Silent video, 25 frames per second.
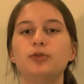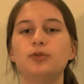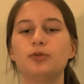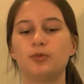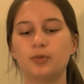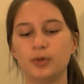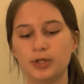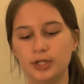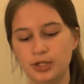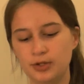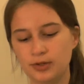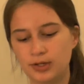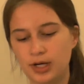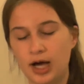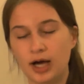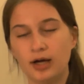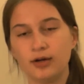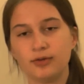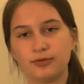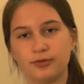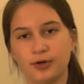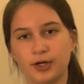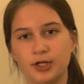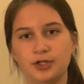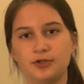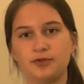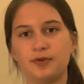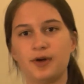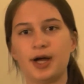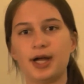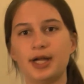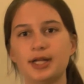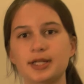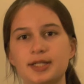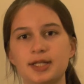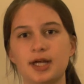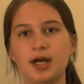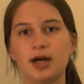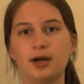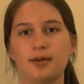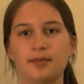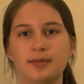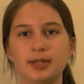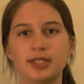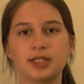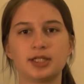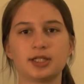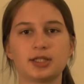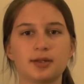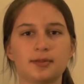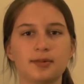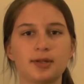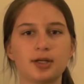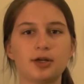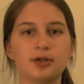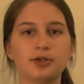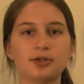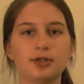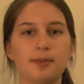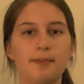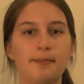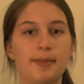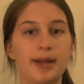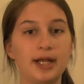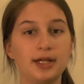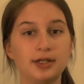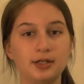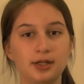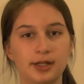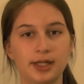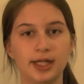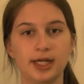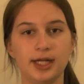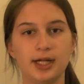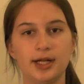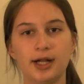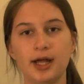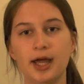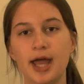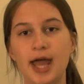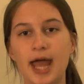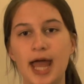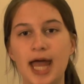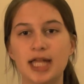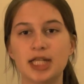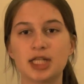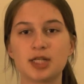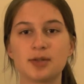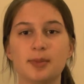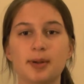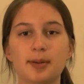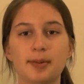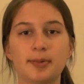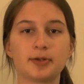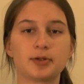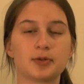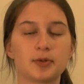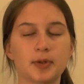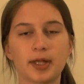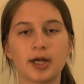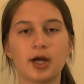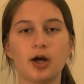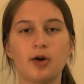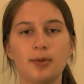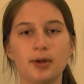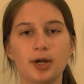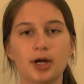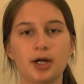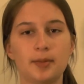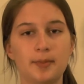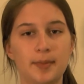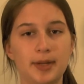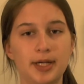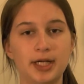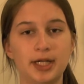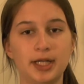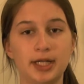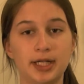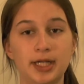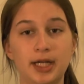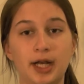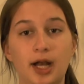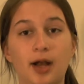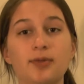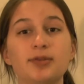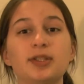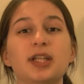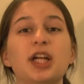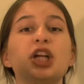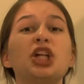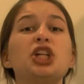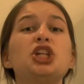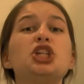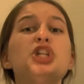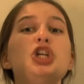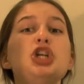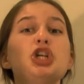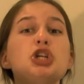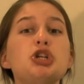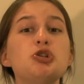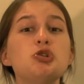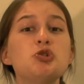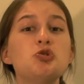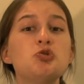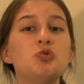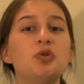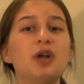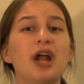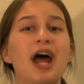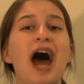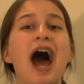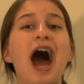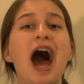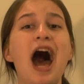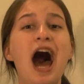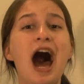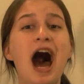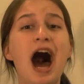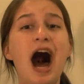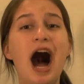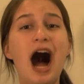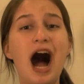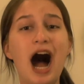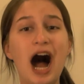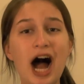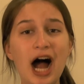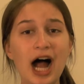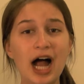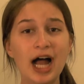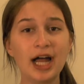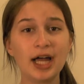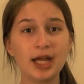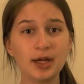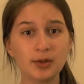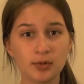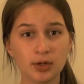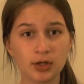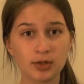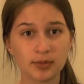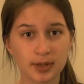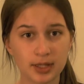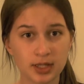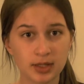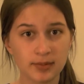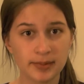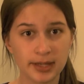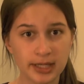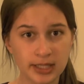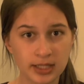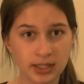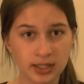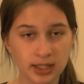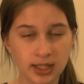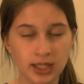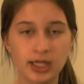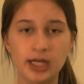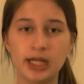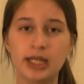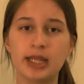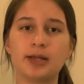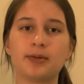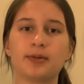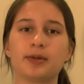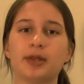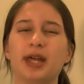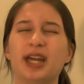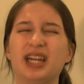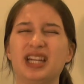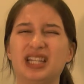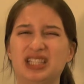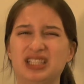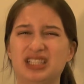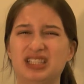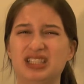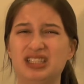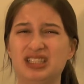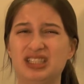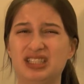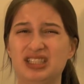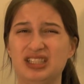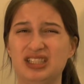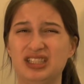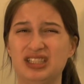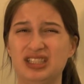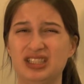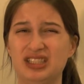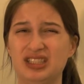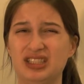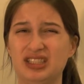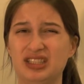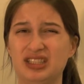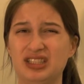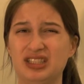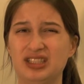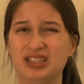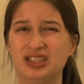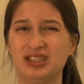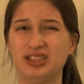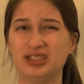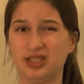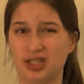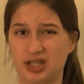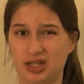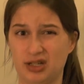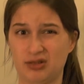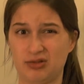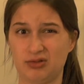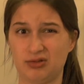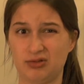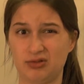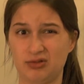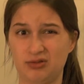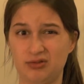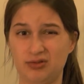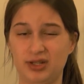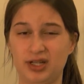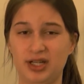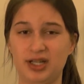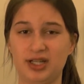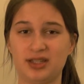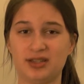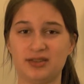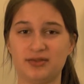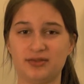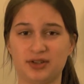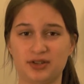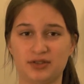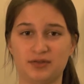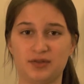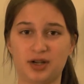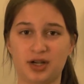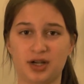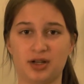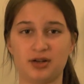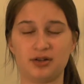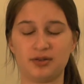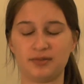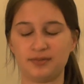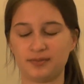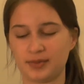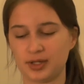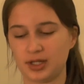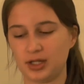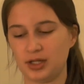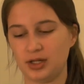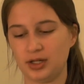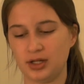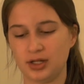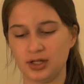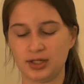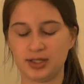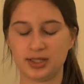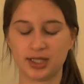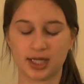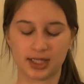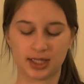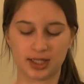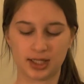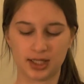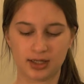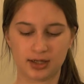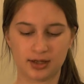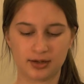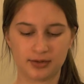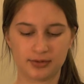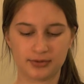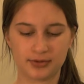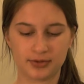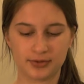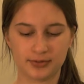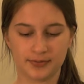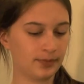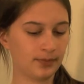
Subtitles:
When you cut french fries, it's something called a mandolin. And so my friends were like, oh, we got a mandolin. And I was like, dude, I want to play the mandolin. And they were like, no, it's a french fry cutter. Sadly enough.